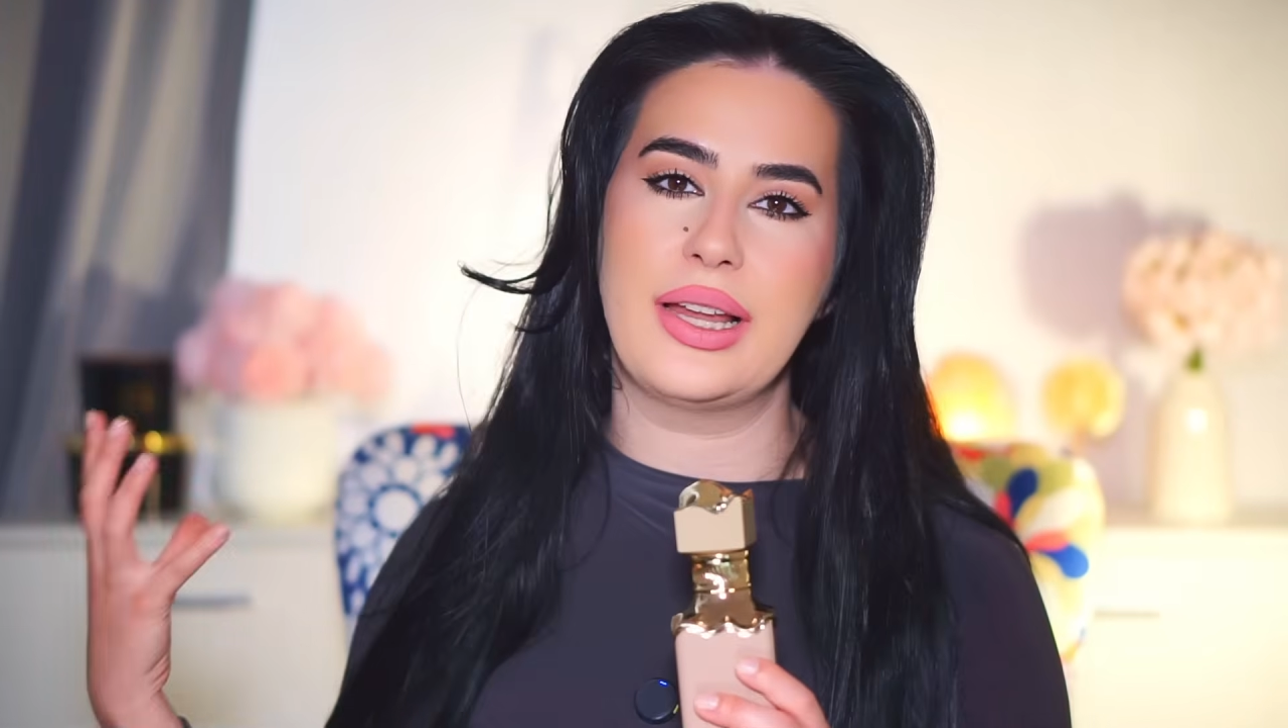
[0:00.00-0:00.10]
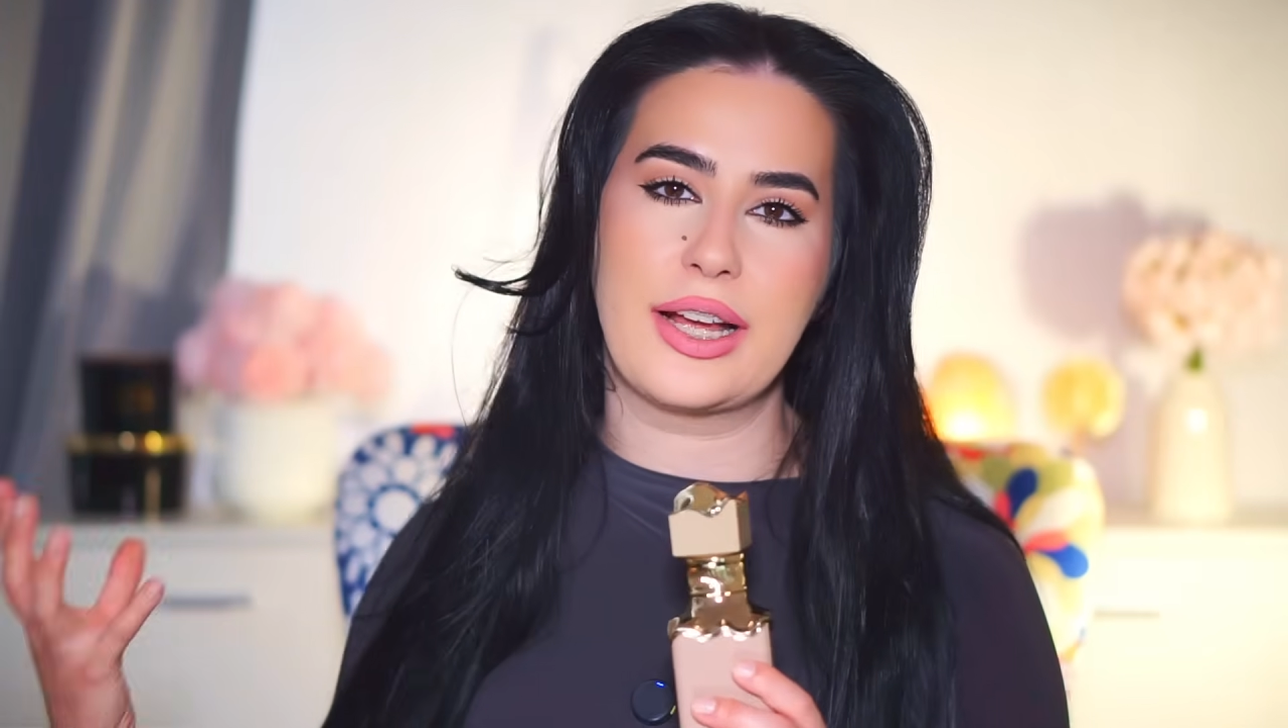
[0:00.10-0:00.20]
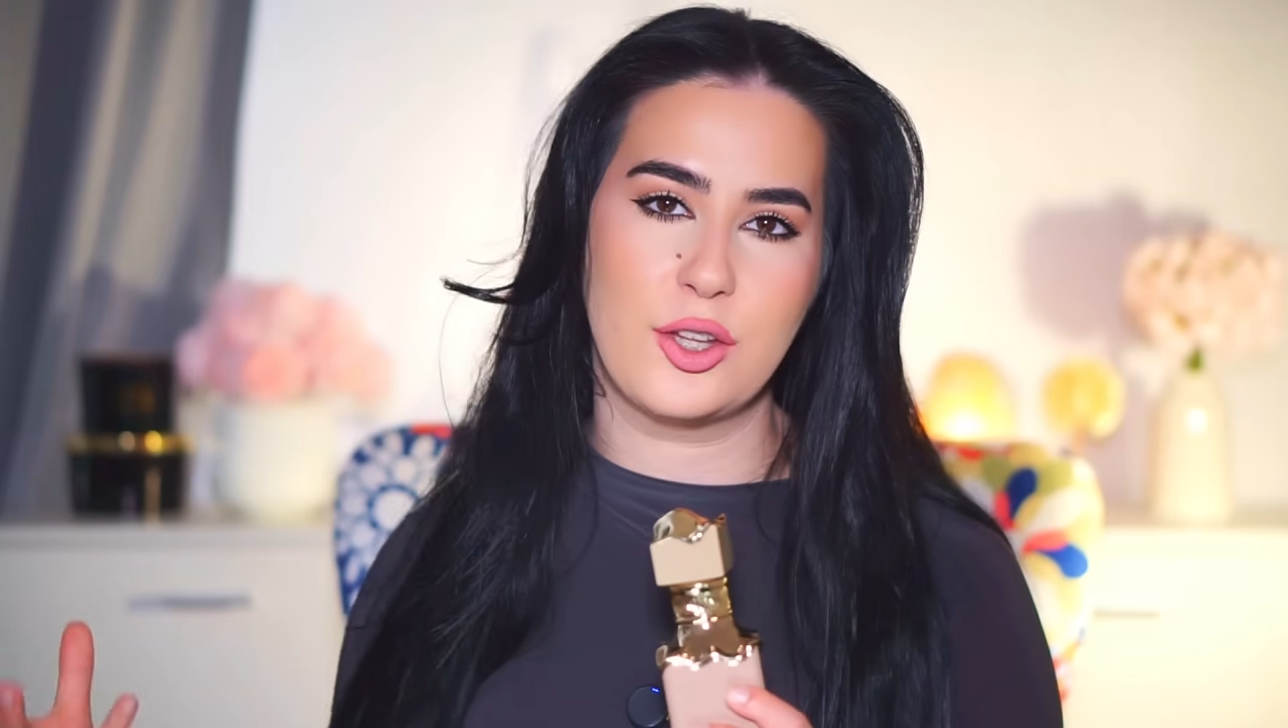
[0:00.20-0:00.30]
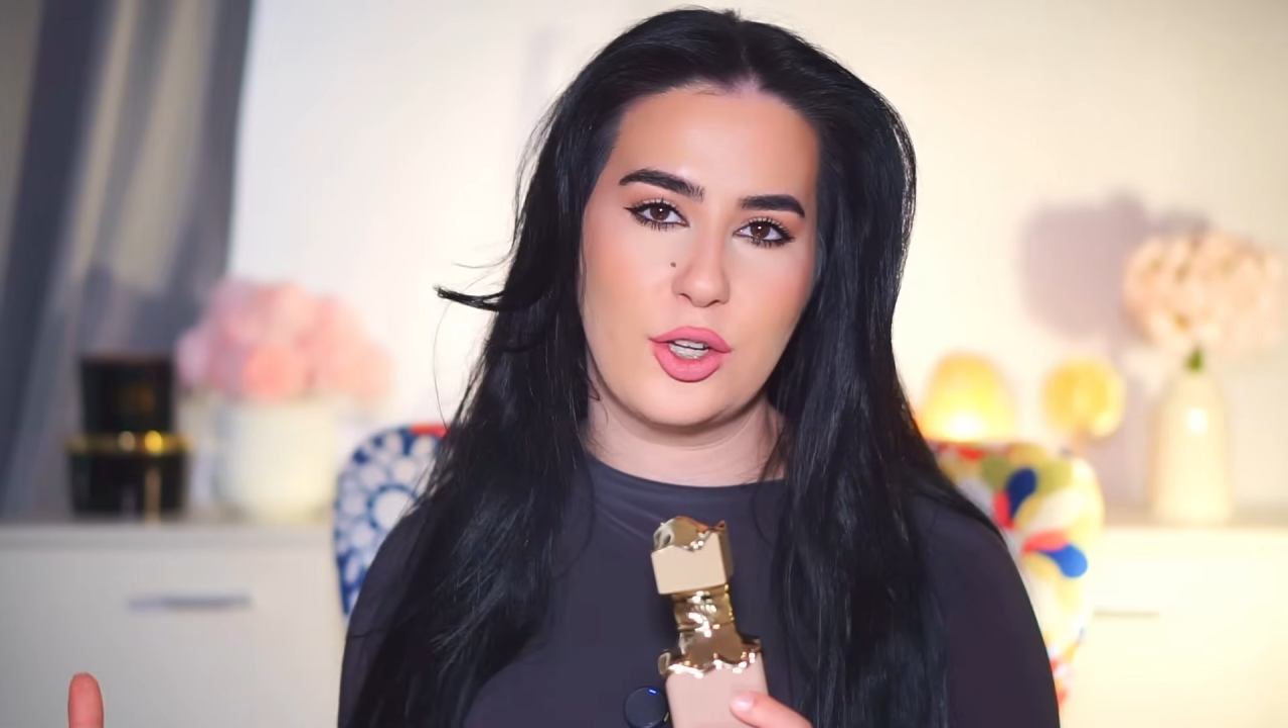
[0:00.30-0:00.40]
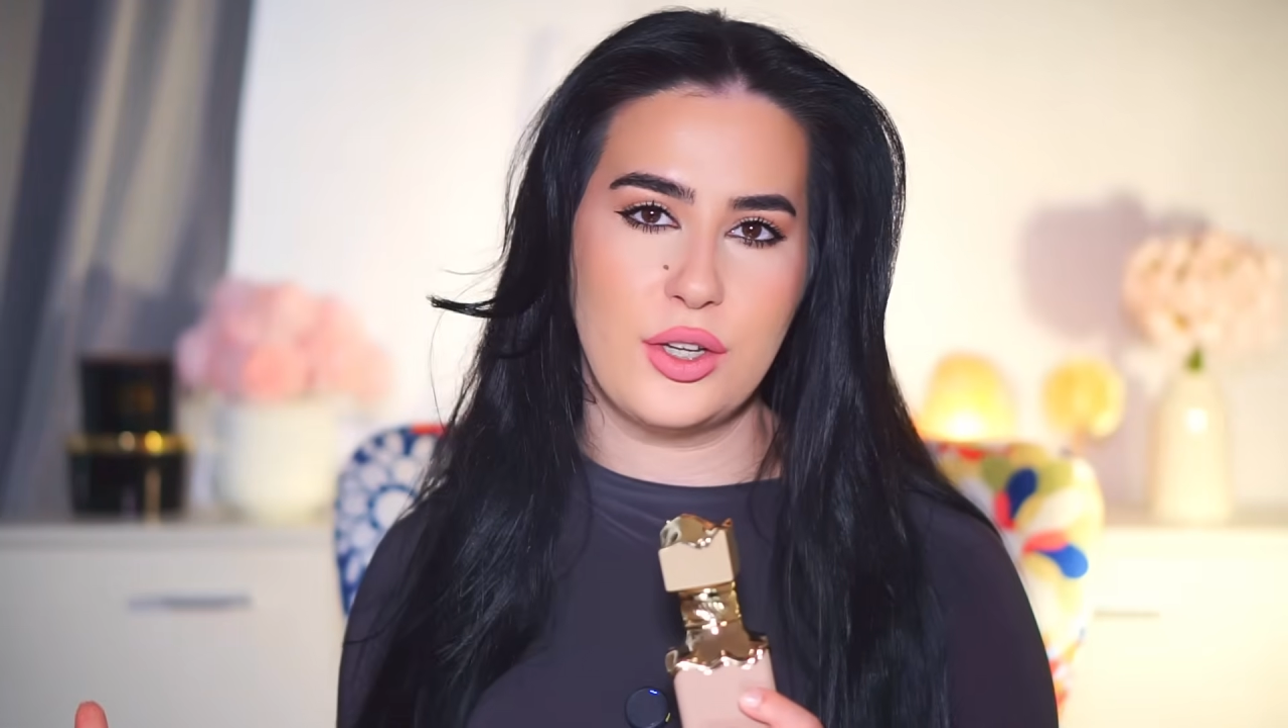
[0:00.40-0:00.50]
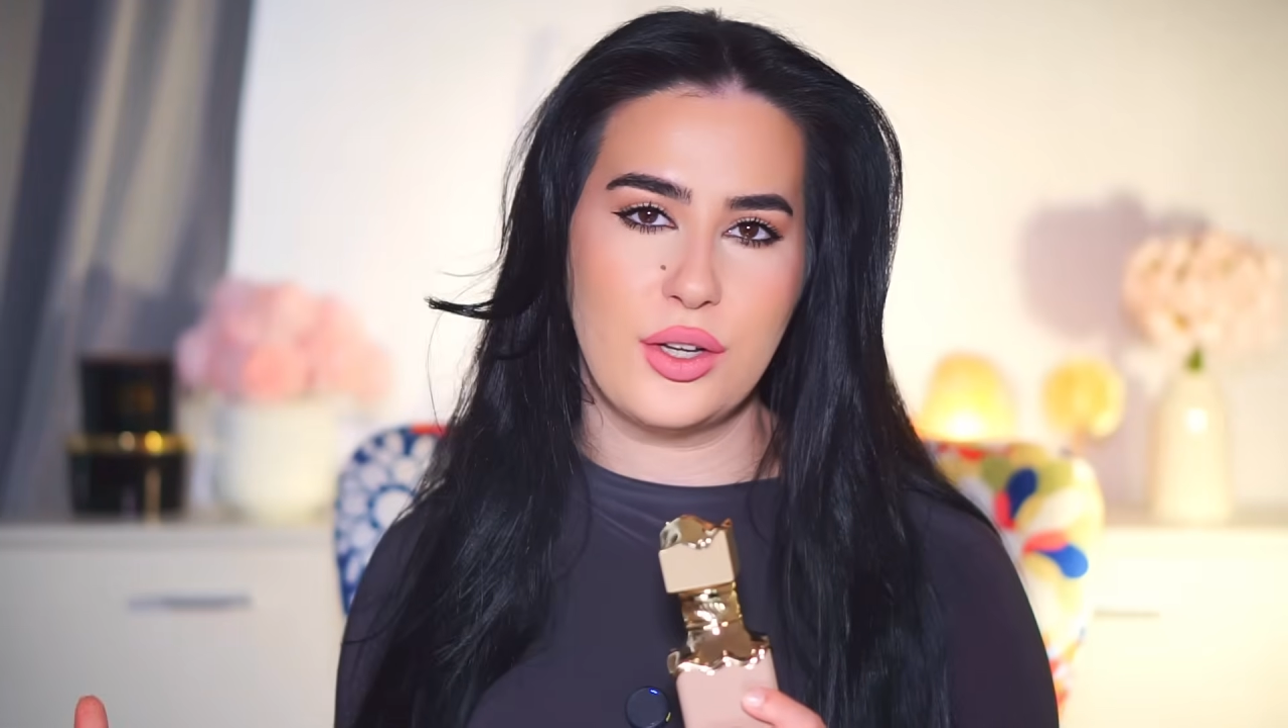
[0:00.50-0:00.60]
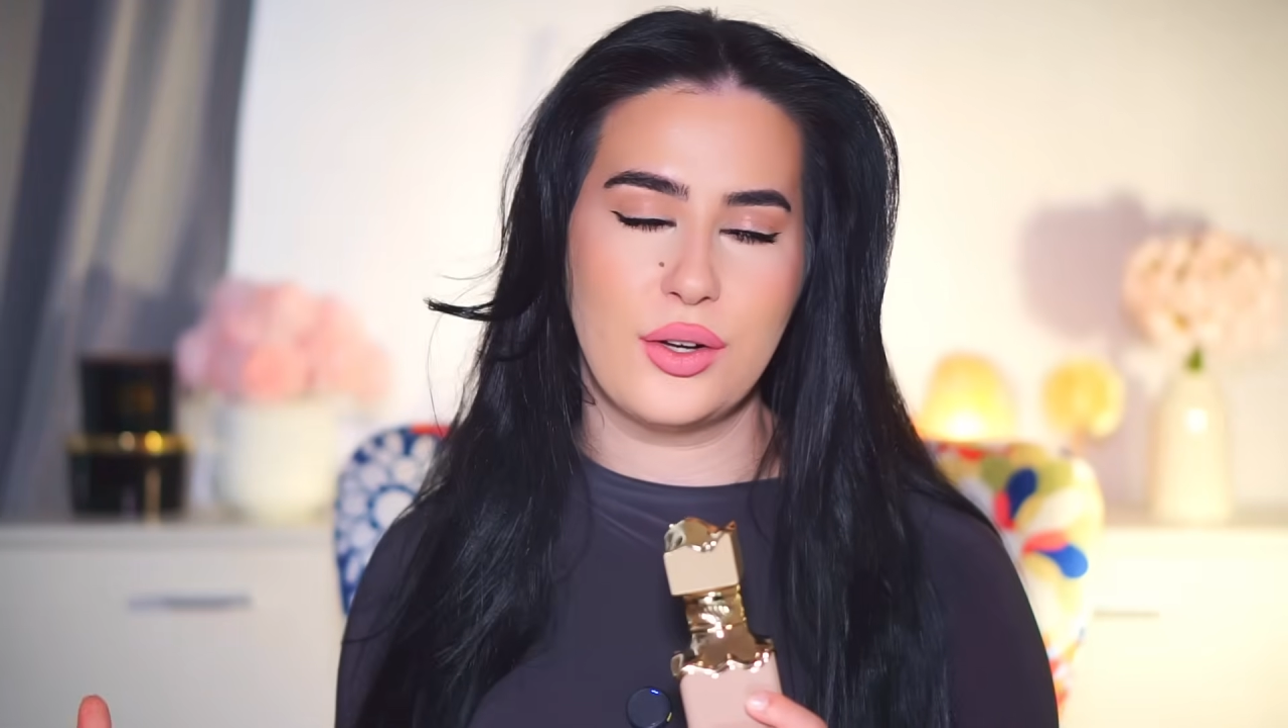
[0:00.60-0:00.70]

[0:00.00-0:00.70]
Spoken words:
the lactonic